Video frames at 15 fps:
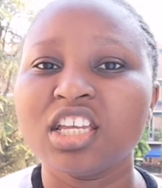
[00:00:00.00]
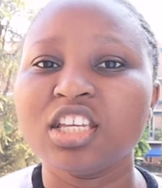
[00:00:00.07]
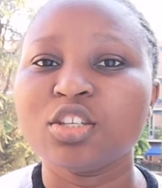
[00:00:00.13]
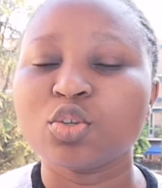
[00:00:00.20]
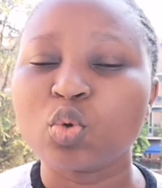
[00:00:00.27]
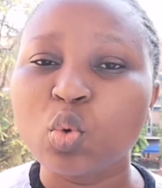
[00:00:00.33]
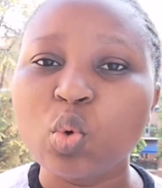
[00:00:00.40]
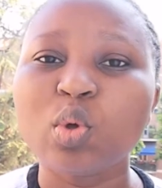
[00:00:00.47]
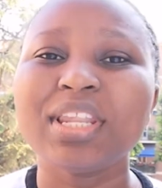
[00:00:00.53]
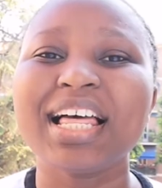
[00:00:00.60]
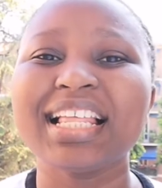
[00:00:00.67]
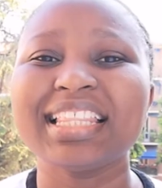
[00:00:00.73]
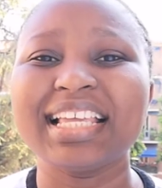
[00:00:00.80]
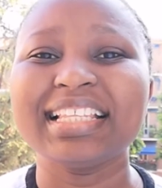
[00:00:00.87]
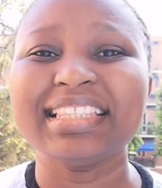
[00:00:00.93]
is
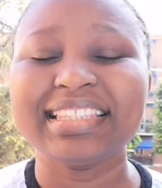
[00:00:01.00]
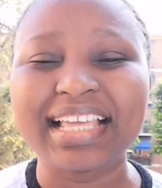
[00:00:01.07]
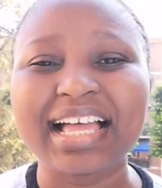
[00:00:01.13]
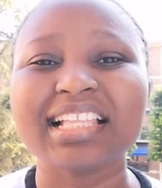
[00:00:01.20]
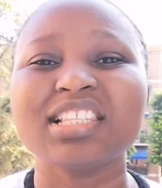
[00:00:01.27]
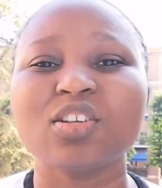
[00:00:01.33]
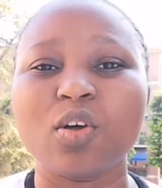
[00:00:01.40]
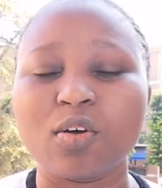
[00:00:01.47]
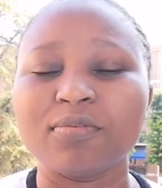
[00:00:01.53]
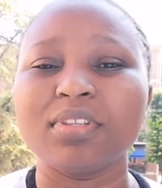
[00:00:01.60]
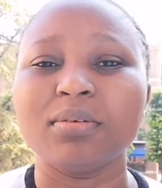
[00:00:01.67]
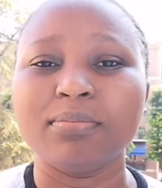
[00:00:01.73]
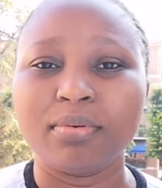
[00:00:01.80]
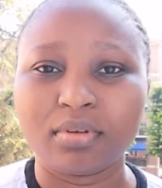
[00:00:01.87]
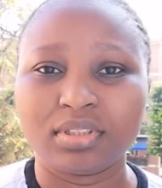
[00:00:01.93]
cooler than that of
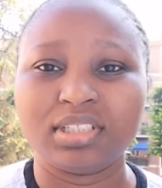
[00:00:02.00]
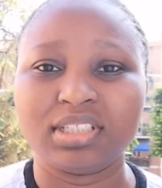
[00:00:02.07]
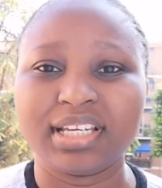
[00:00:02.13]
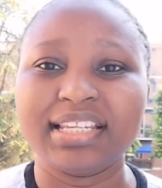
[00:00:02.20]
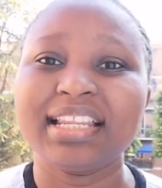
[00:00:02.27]
the body,